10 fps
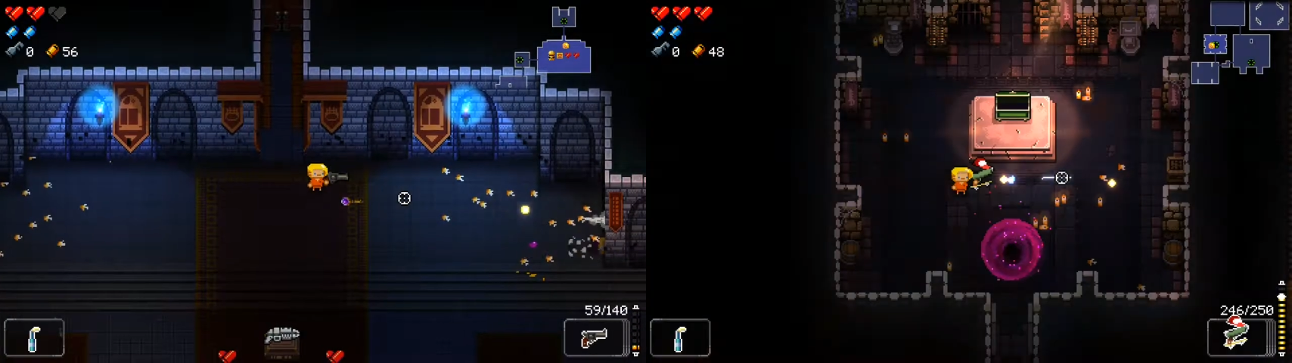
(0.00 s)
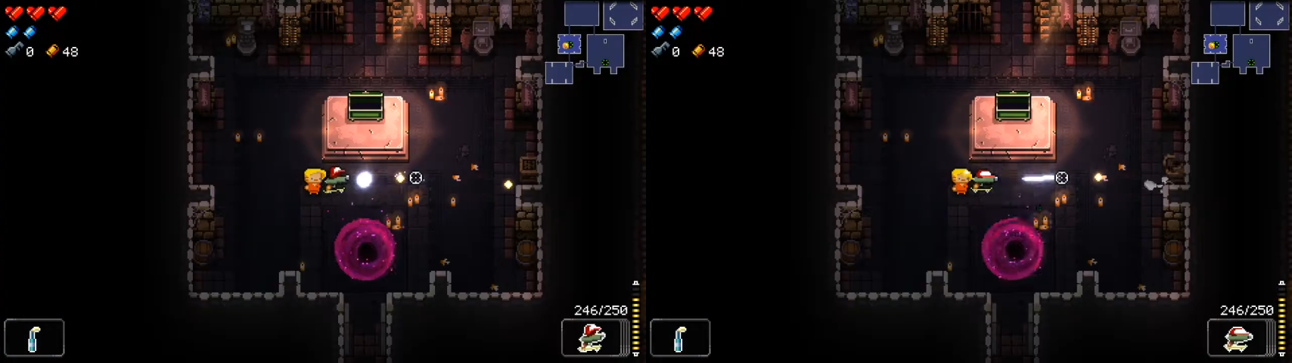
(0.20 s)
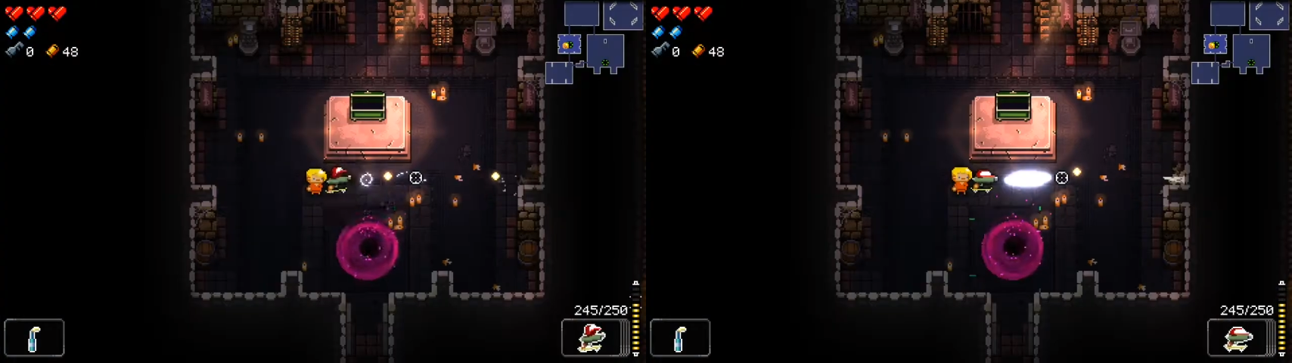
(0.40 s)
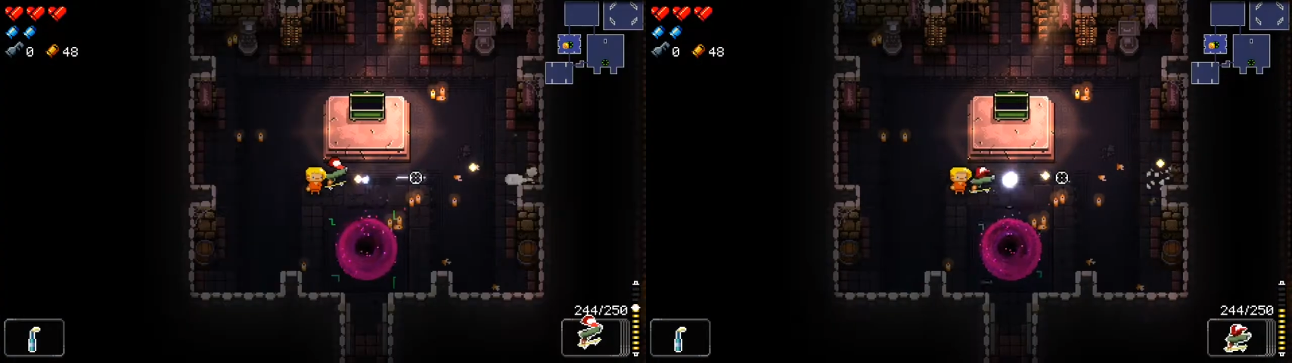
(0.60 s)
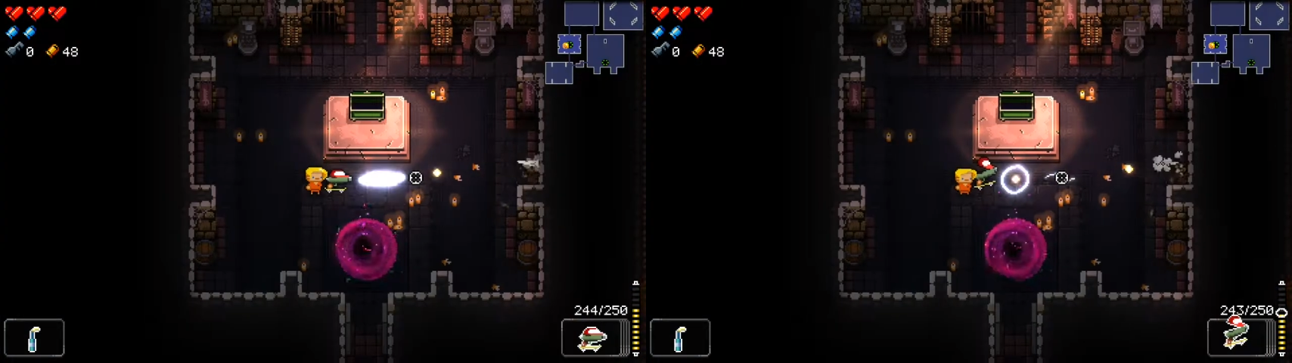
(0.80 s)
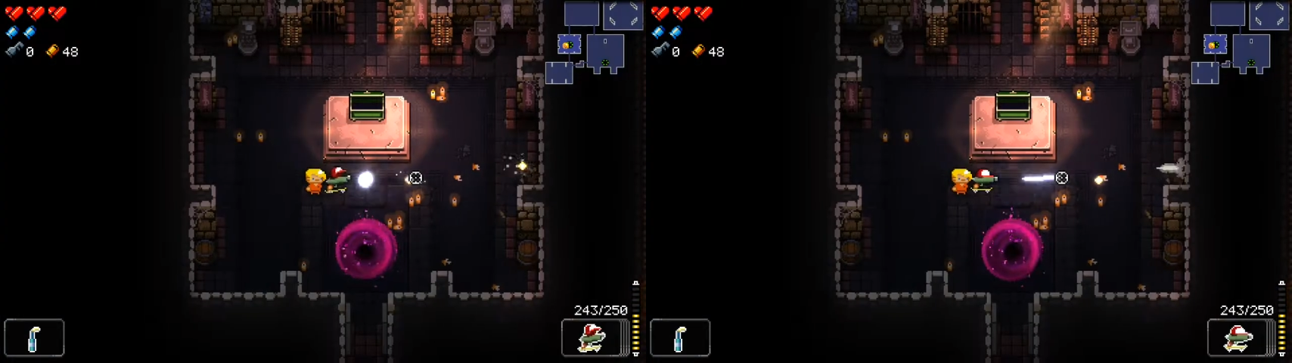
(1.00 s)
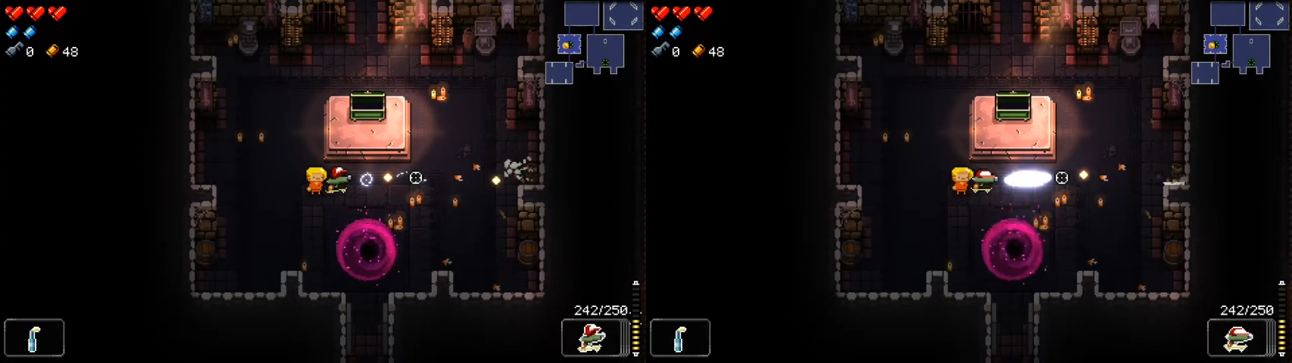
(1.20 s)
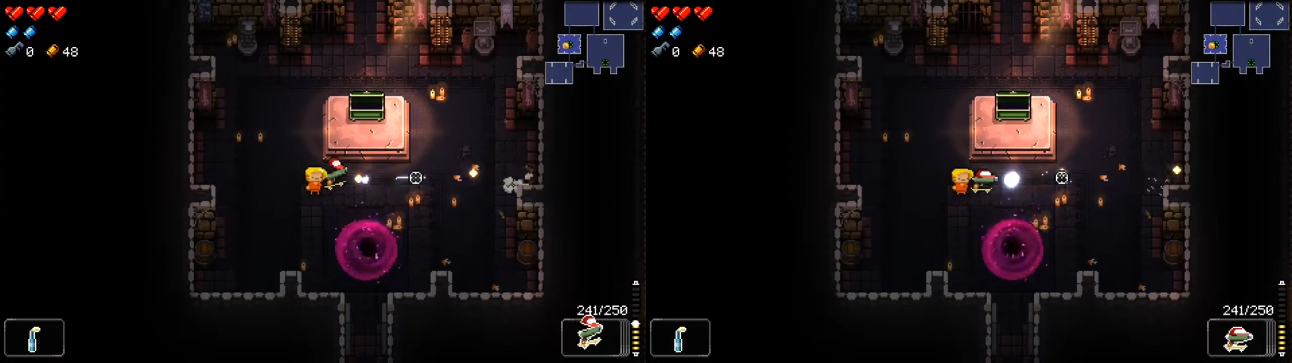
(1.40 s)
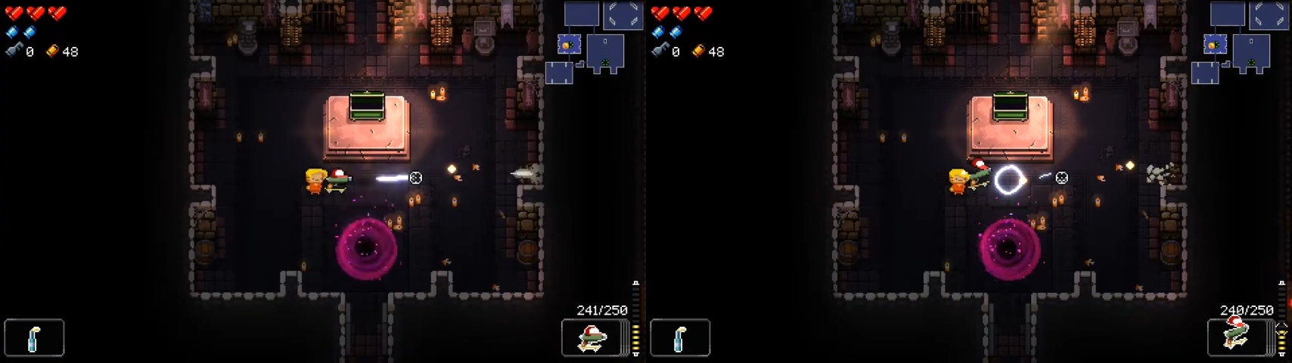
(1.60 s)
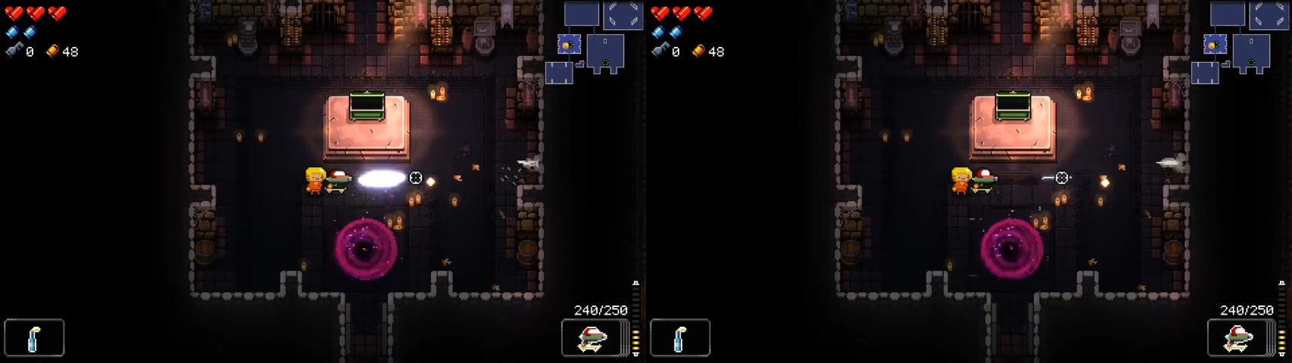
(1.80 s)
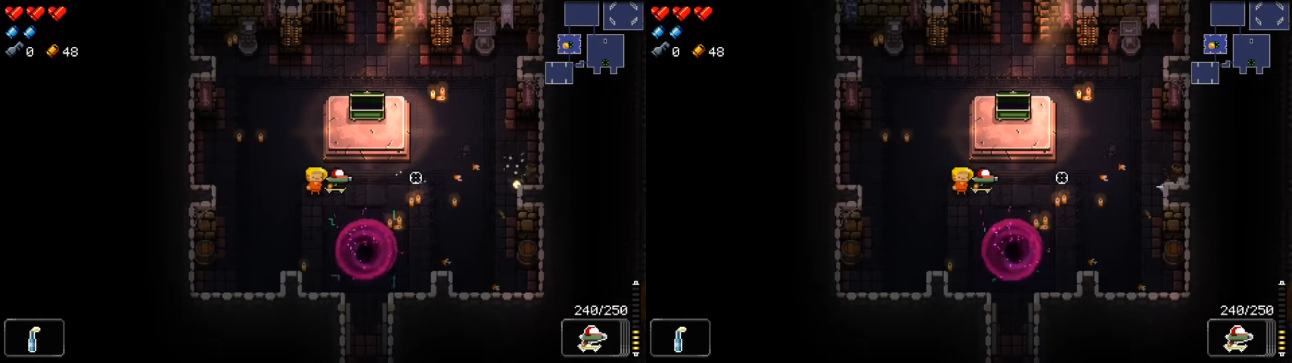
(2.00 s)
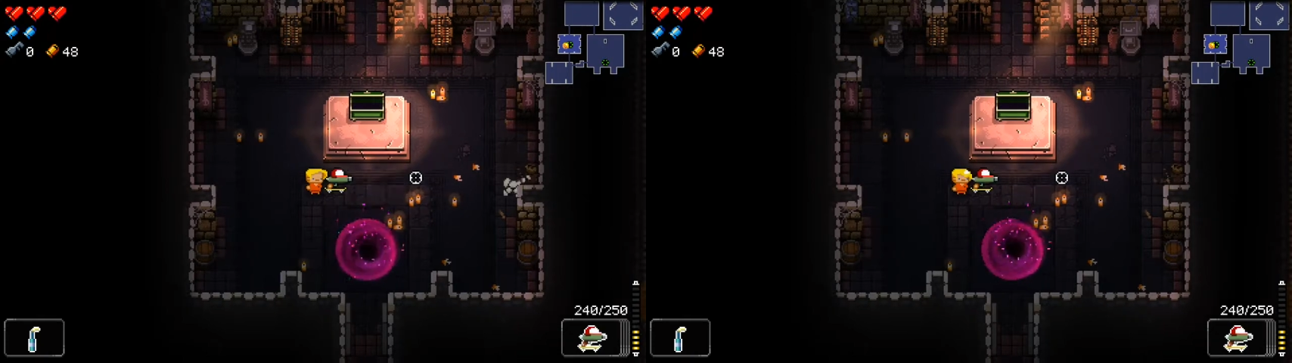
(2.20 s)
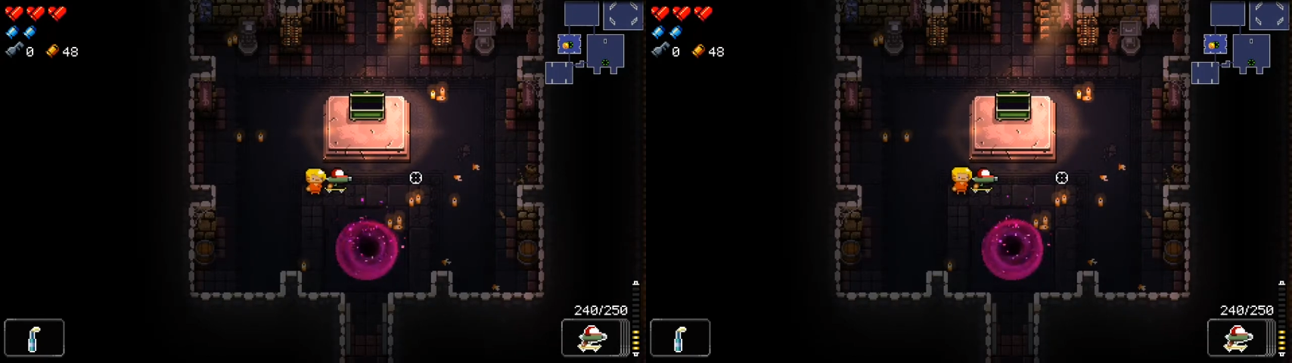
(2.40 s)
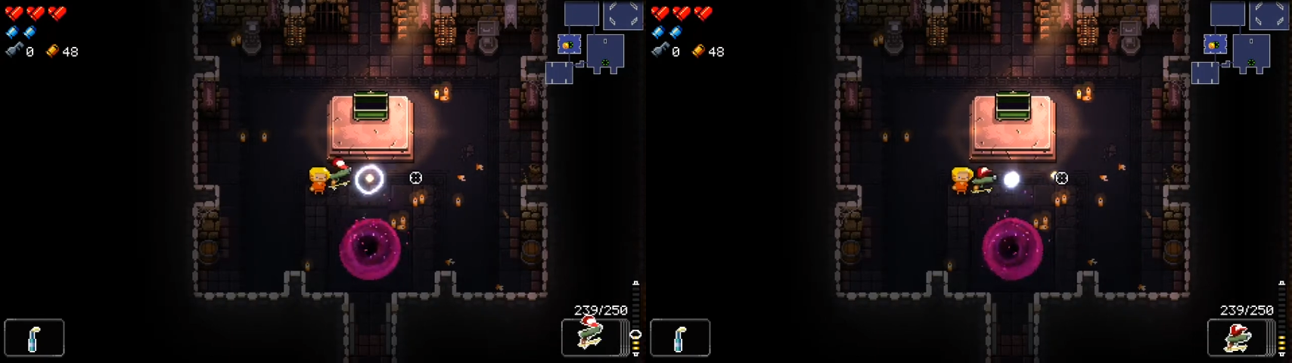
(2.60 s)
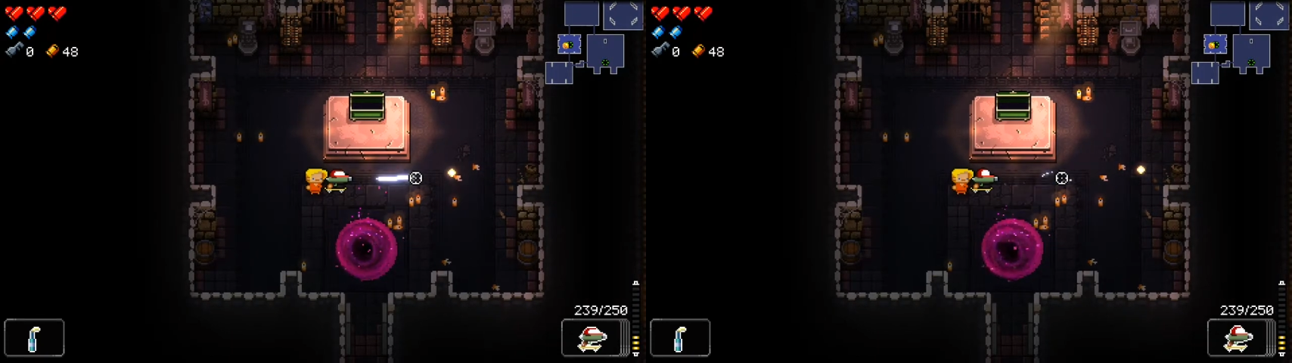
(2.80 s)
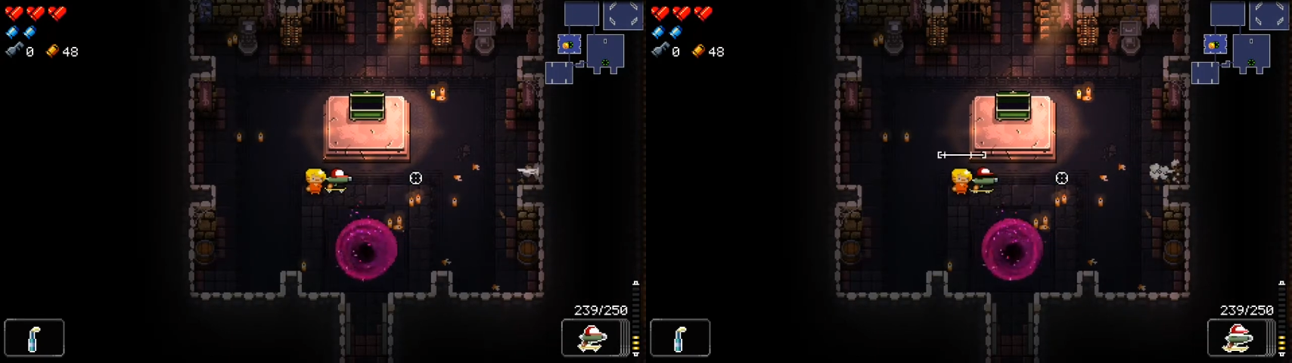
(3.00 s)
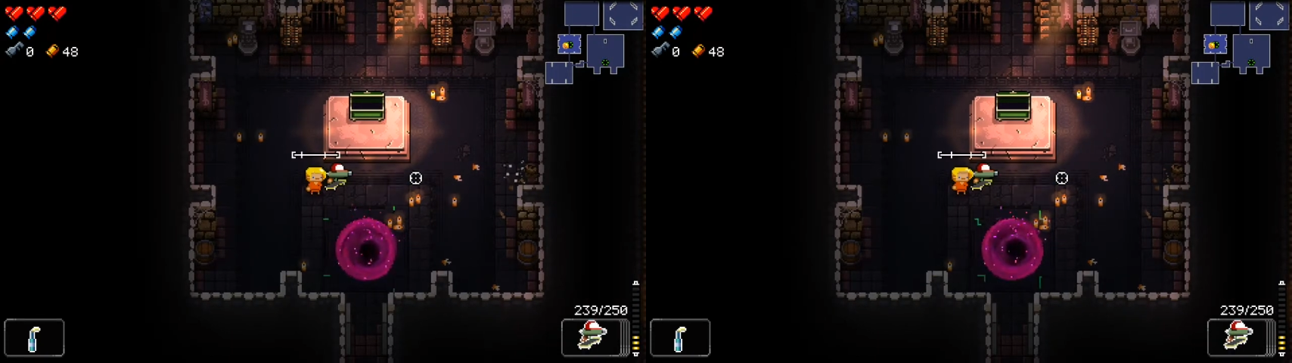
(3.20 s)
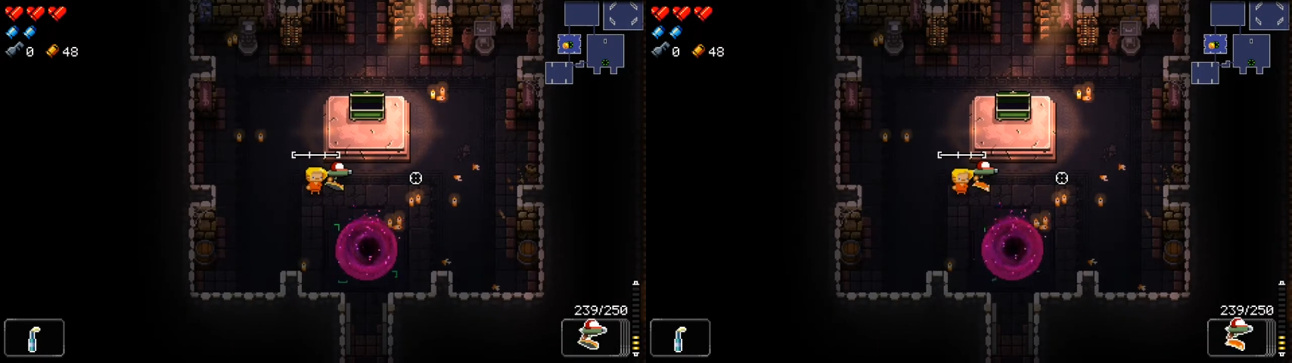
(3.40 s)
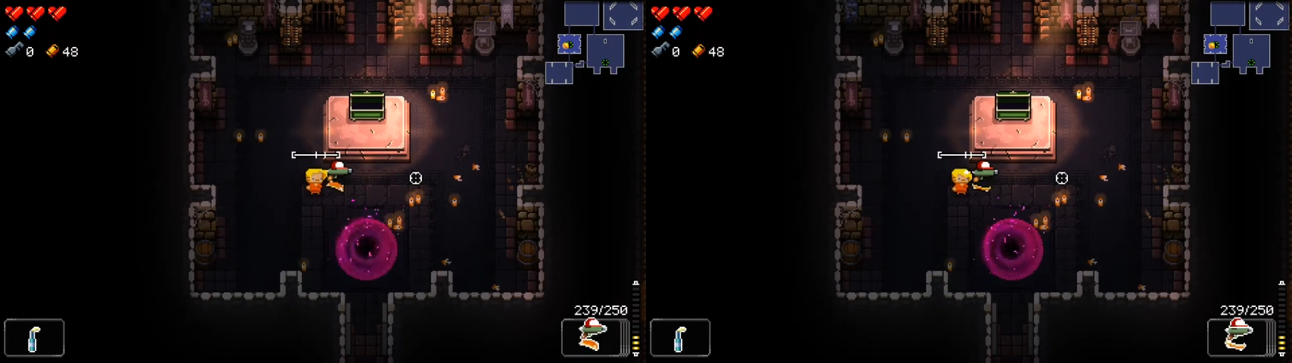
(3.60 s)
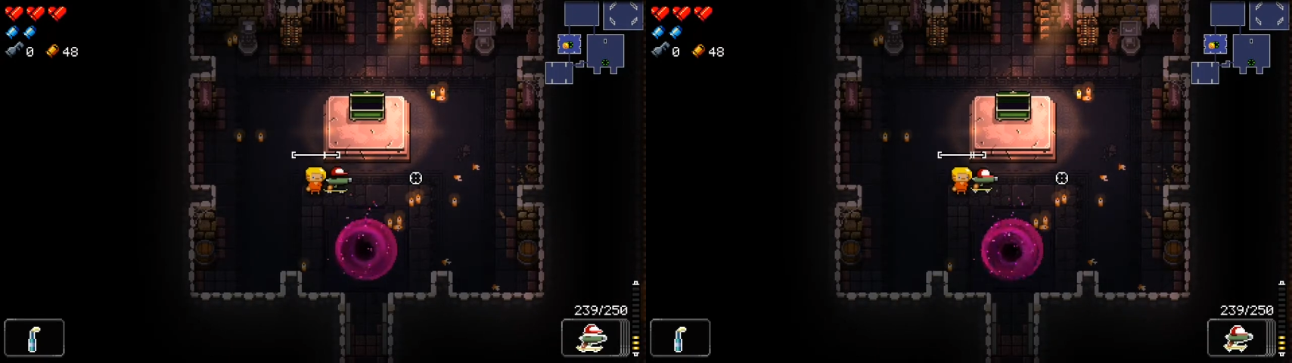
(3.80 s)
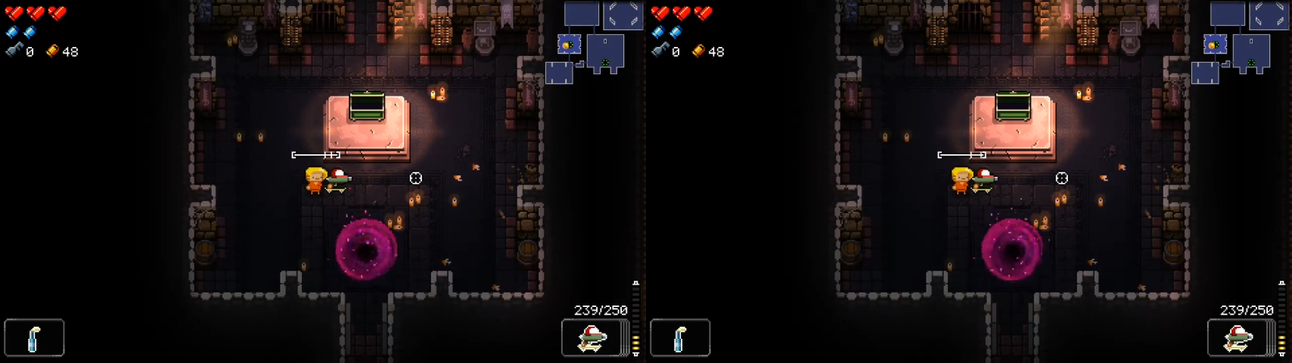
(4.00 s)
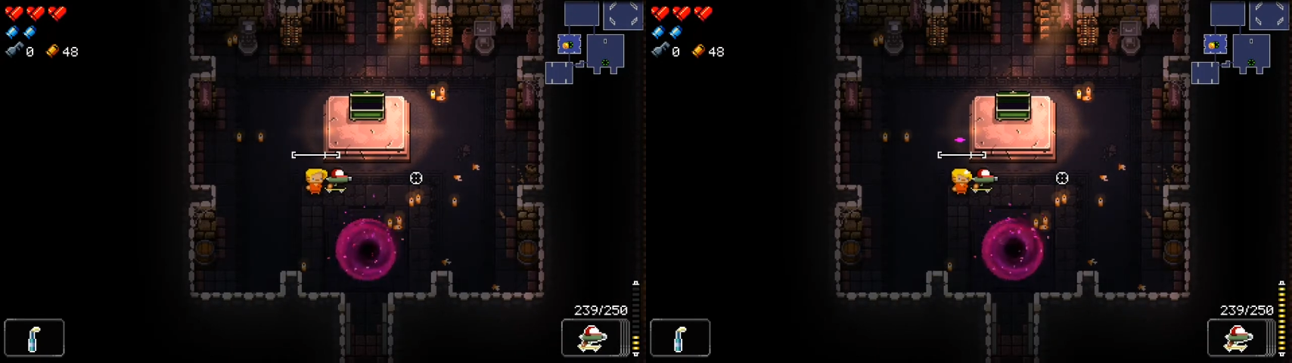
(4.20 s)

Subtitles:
No face is visible, so there are no lips to read.